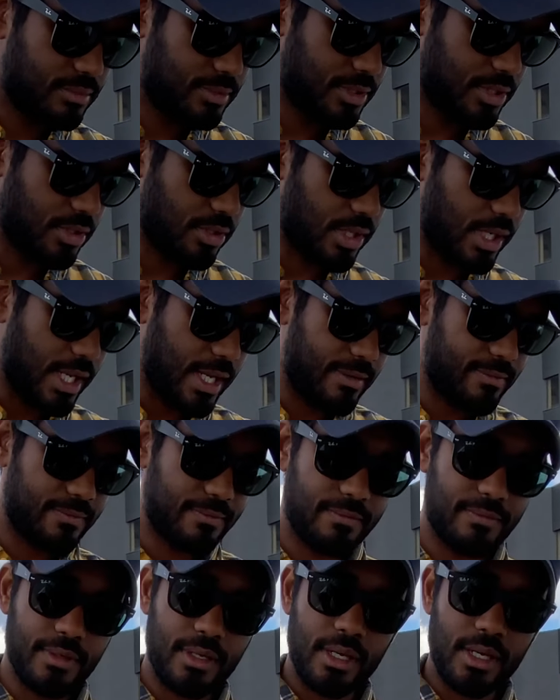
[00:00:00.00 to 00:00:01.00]
So I have
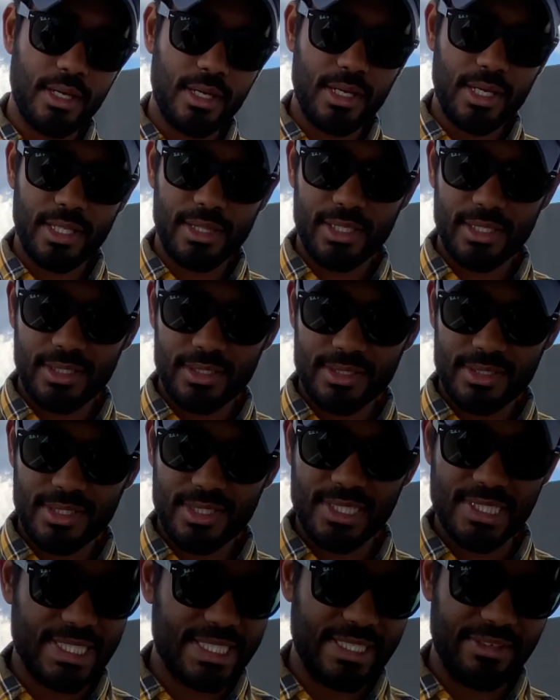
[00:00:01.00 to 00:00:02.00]
I think this
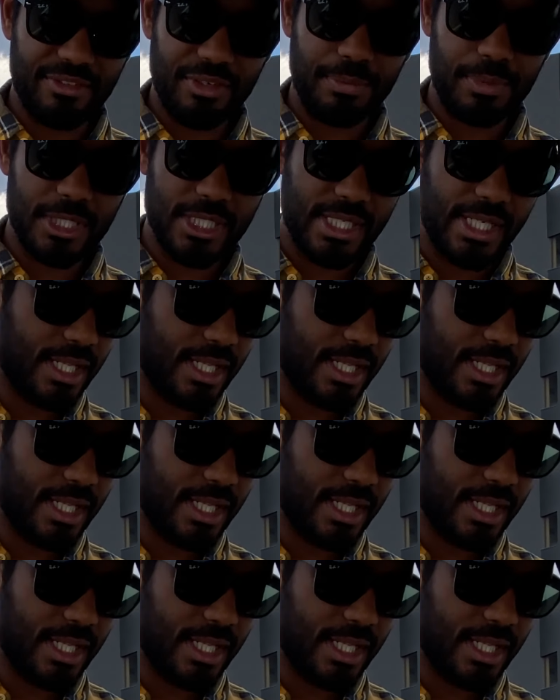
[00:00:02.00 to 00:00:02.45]
is 70%